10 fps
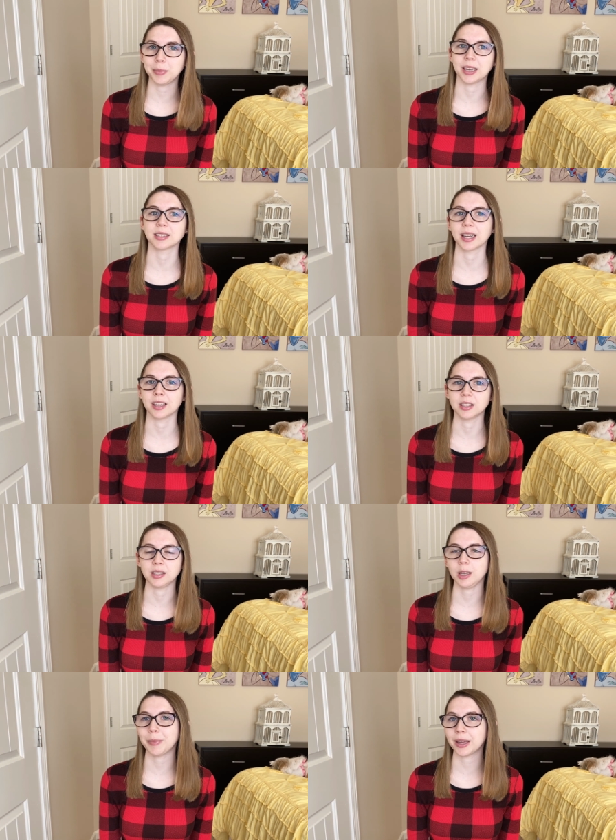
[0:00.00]
because I could
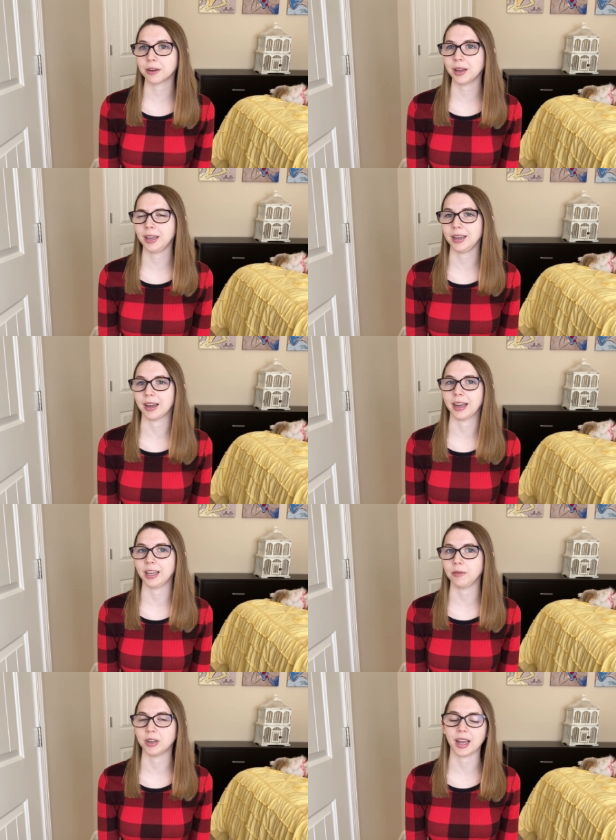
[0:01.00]
see better in it. I
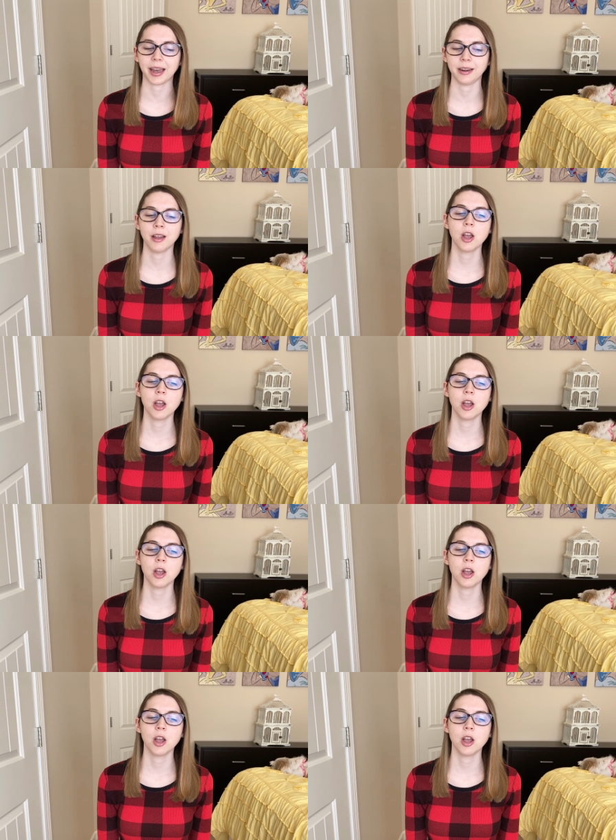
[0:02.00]
even had